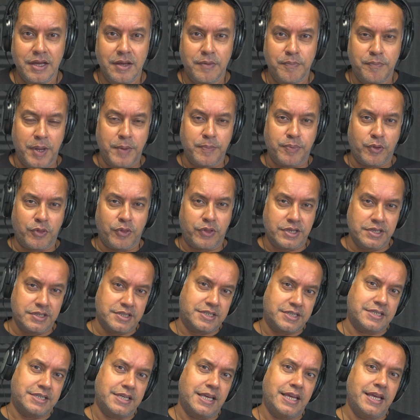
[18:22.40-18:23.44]
People can
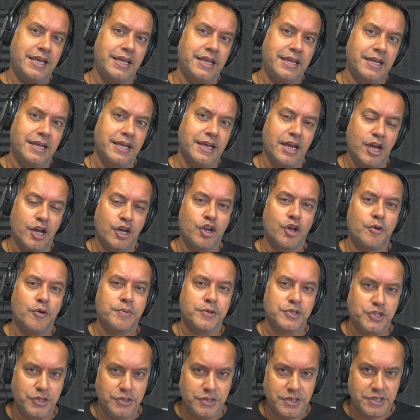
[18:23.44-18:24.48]
see an
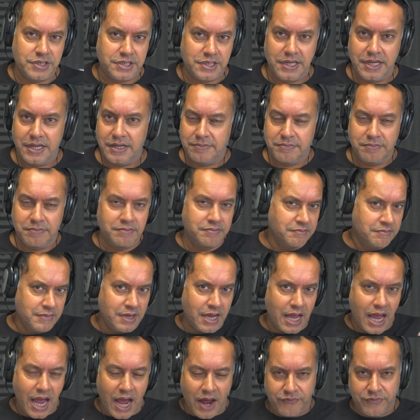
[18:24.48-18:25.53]
opportunity in
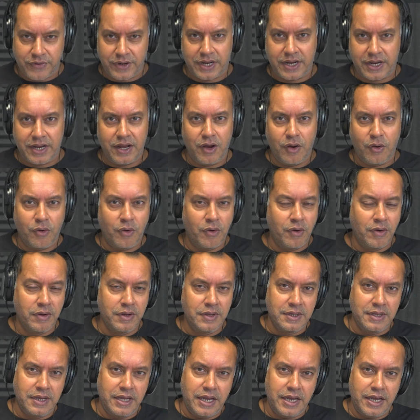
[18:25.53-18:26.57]
Africa or
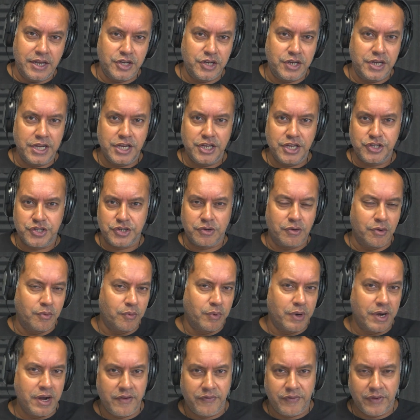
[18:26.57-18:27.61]
Indonesia or
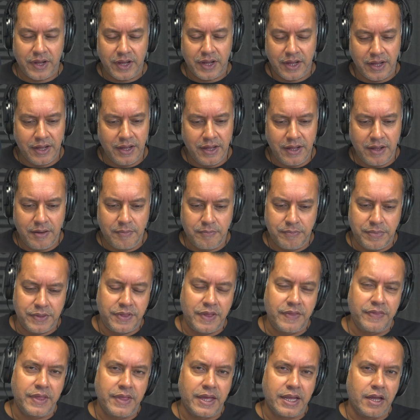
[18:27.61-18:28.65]
wherever, but
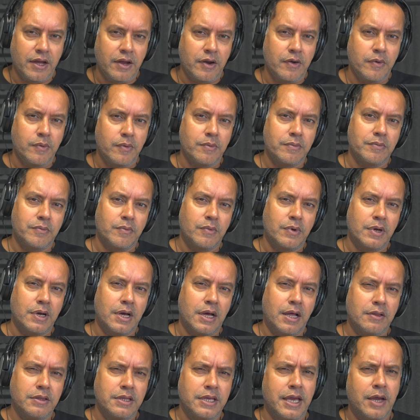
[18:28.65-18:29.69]
then they go,
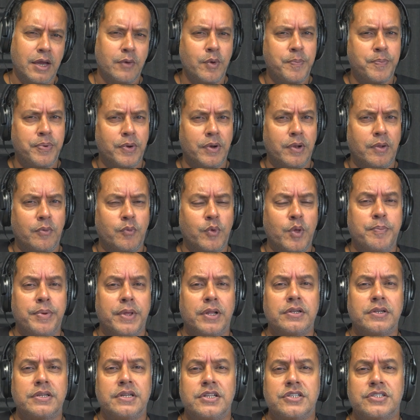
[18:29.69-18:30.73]
well, yeah, we're
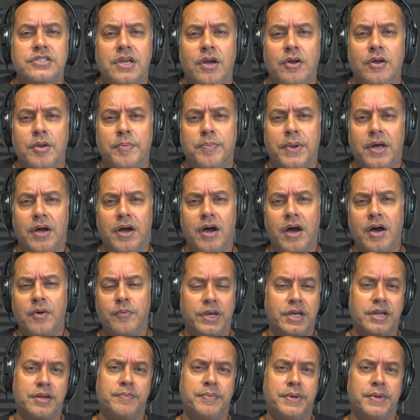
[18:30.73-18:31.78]
building a solar plant,
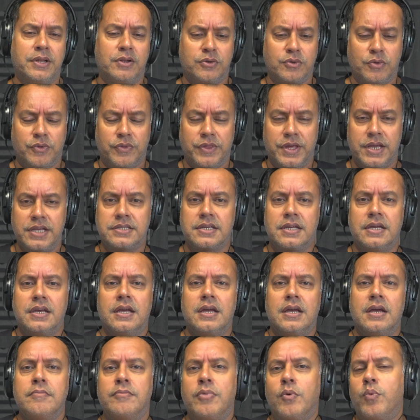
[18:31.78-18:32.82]
we're going to build all this.
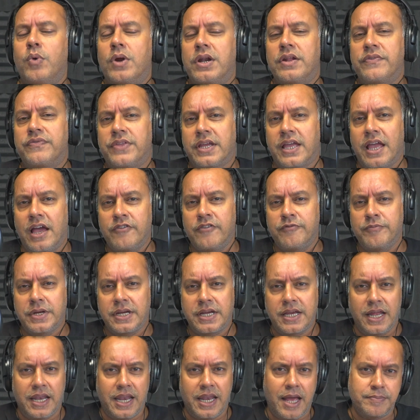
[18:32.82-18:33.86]
But what if the
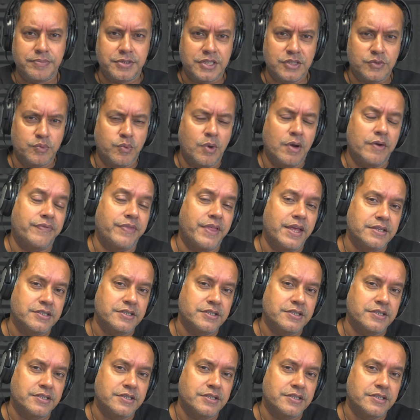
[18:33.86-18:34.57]
government collapses? What if there's a